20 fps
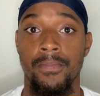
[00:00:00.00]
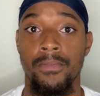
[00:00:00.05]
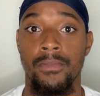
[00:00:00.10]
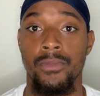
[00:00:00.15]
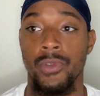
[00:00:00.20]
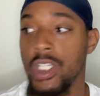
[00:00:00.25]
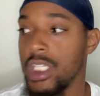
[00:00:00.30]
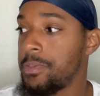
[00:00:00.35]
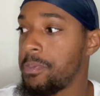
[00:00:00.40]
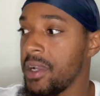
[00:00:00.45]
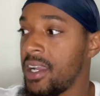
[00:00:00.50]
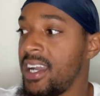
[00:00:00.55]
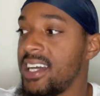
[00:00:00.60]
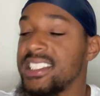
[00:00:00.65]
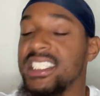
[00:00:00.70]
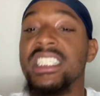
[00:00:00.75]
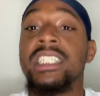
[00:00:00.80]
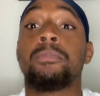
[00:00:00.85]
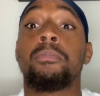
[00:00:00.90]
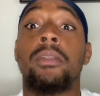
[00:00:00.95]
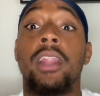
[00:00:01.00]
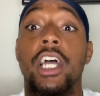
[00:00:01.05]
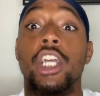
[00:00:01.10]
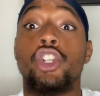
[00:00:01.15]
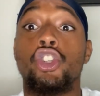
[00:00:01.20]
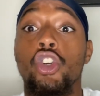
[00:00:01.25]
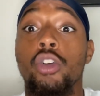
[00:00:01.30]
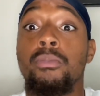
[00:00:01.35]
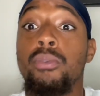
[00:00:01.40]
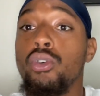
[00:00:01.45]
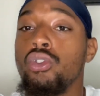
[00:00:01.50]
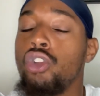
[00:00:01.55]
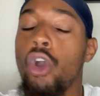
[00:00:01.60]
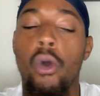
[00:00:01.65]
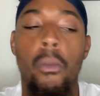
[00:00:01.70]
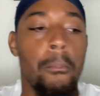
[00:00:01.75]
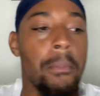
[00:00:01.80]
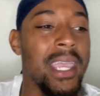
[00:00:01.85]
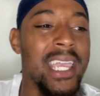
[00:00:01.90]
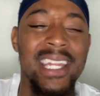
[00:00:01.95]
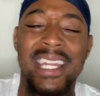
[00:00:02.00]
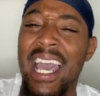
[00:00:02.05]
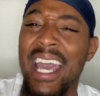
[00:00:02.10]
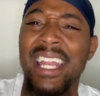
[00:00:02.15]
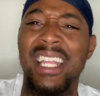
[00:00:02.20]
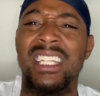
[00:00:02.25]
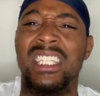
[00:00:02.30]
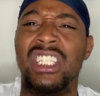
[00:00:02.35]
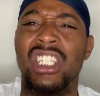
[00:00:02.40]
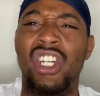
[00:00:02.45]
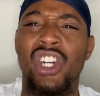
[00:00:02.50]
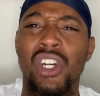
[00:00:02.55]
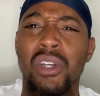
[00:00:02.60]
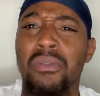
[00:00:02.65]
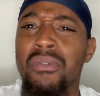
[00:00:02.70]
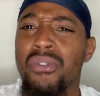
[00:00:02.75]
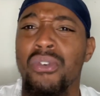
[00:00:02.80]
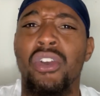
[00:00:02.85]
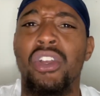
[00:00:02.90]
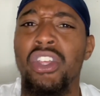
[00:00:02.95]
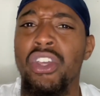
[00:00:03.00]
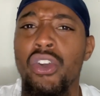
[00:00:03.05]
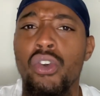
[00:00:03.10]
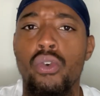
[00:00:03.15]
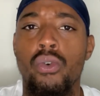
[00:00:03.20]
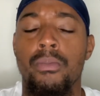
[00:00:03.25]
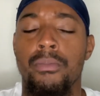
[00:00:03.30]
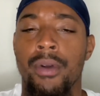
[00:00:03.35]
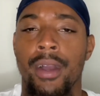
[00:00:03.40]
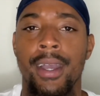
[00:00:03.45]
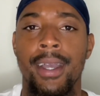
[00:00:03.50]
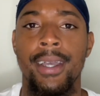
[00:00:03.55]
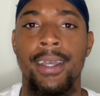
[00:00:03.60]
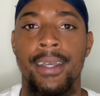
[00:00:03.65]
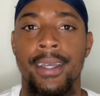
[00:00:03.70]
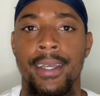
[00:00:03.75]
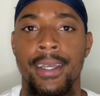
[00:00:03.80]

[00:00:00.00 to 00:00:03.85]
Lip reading: Just because it's pleasurable don't mean that it's good for you, bruh.